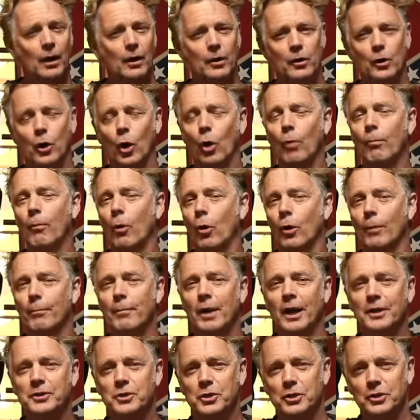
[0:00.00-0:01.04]
No more
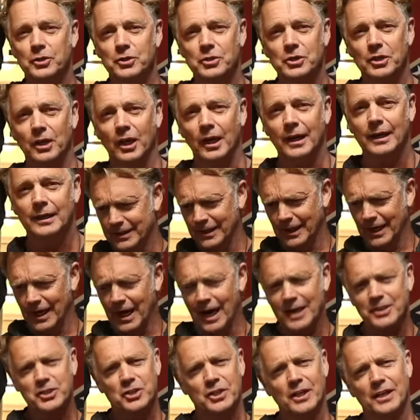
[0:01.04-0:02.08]
mentions like,
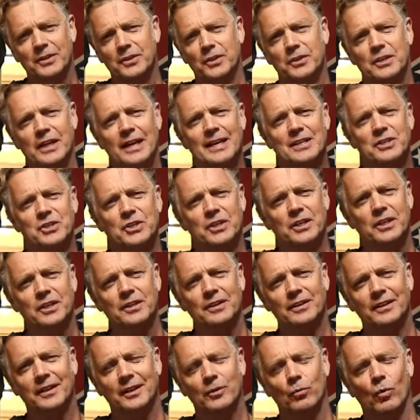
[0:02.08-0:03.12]
I said to Daisy
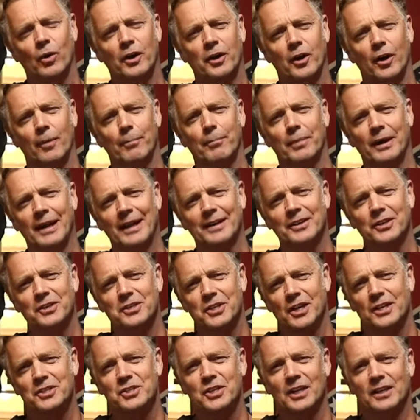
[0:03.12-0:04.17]
in One Armed Bandits,
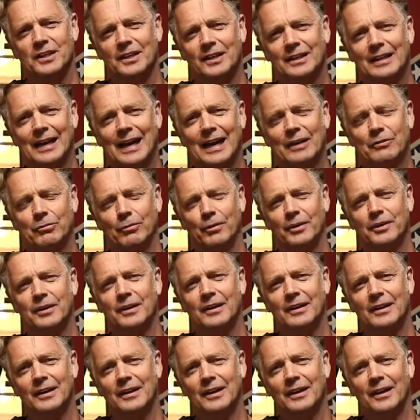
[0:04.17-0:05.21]
I said to Catherine,
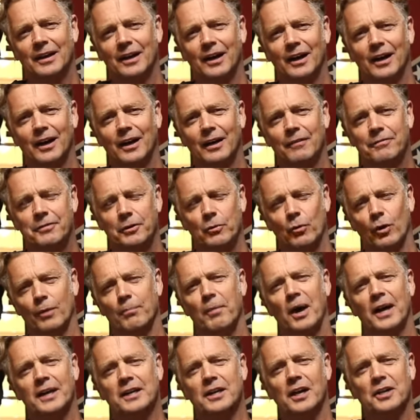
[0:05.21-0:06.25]
if you weren't
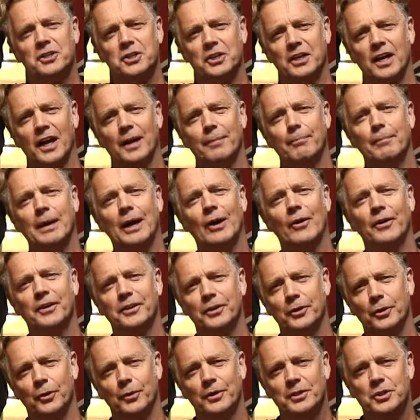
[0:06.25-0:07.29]
my cousin, I'd marry
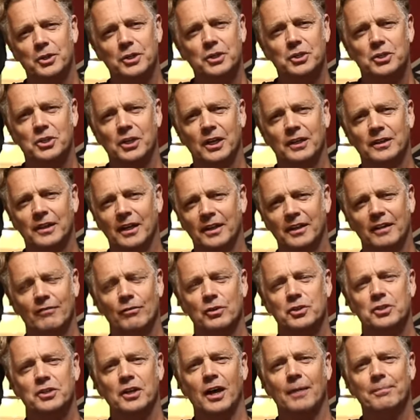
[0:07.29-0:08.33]
you. And she said, that
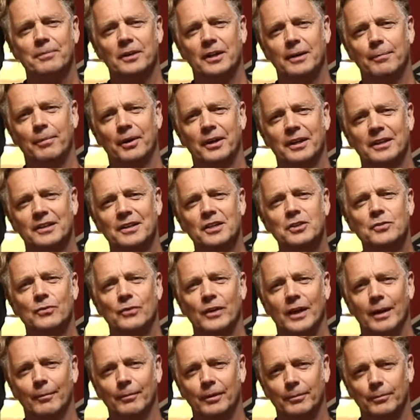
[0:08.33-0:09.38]
never stopped anybody in this
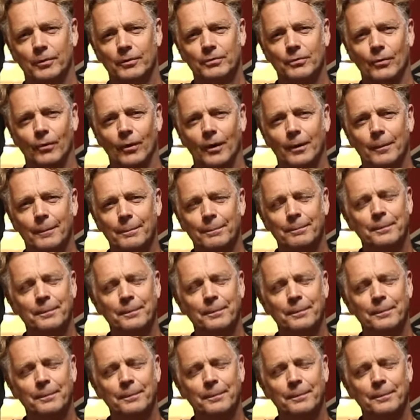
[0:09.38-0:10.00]
family before.